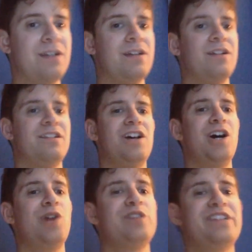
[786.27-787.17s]
So
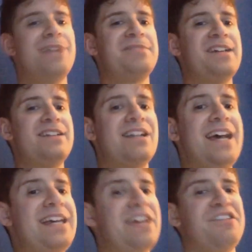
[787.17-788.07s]
she ended up saying
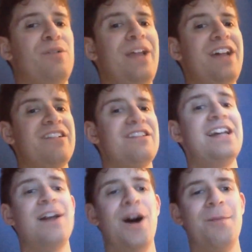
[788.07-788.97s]
tonight is her last
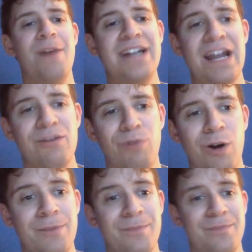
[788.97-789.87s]
night on Monday Night Raw,
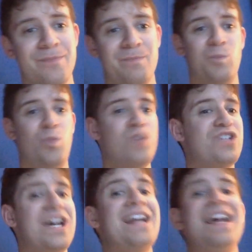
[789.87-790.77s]
which
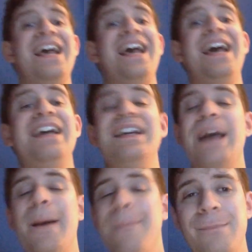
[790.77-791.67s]
got a
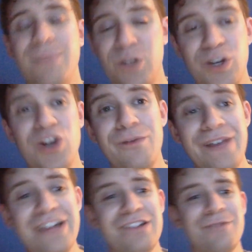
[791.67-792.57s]
good
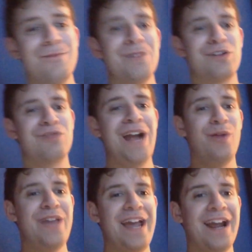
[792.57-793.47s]
ovation from the crowd
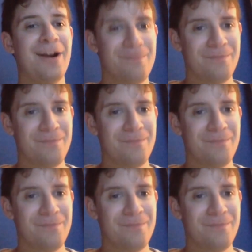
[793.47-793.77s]
there.